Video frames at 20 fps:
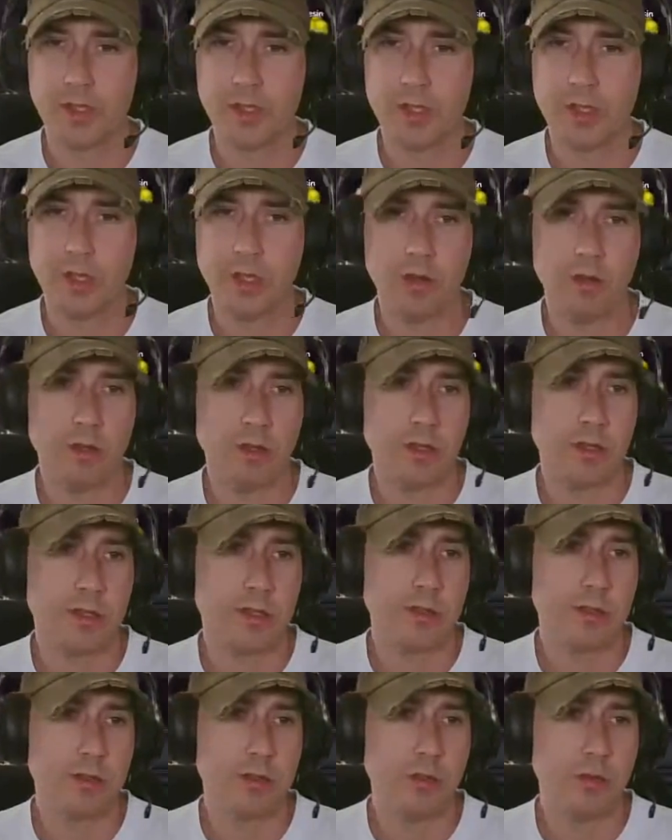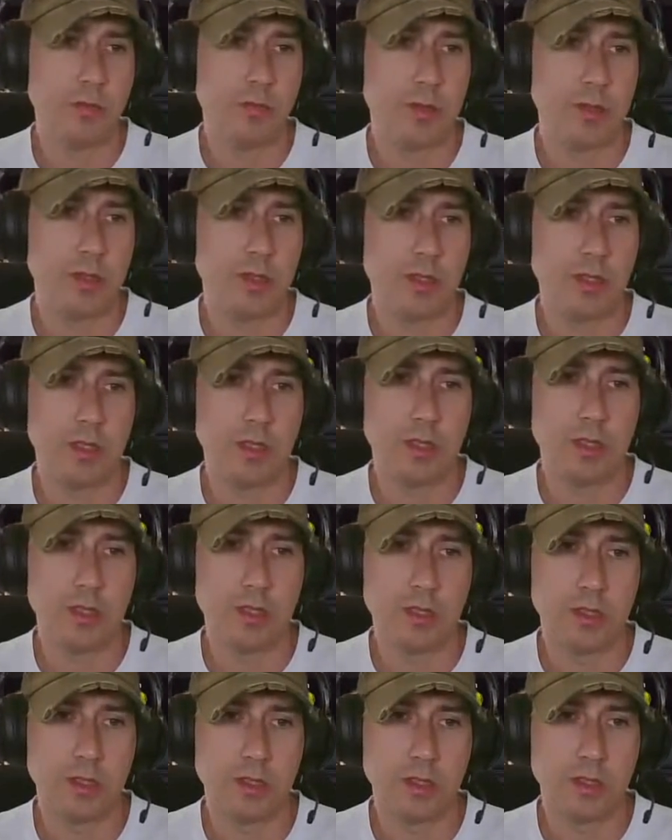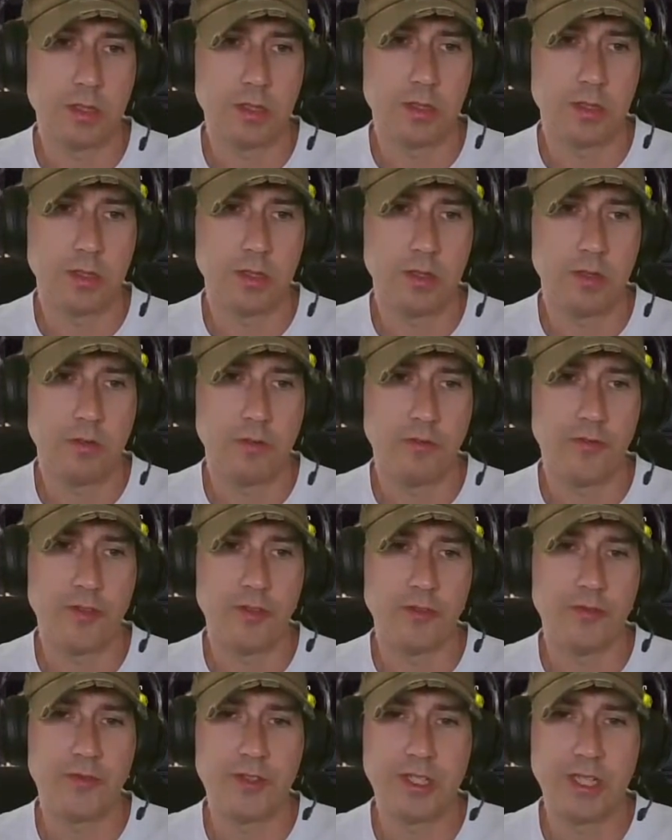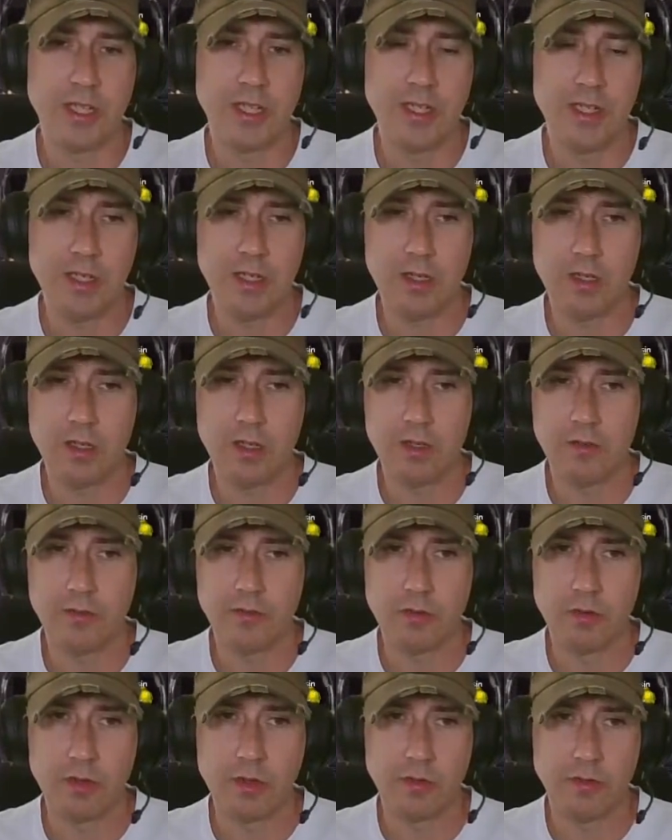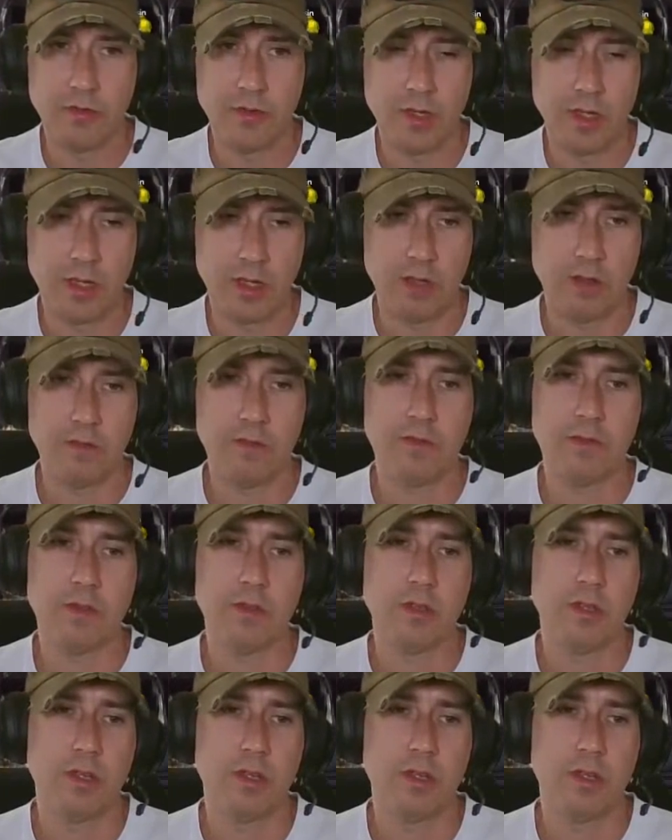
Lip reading: Carrot Soup is 15 and 45.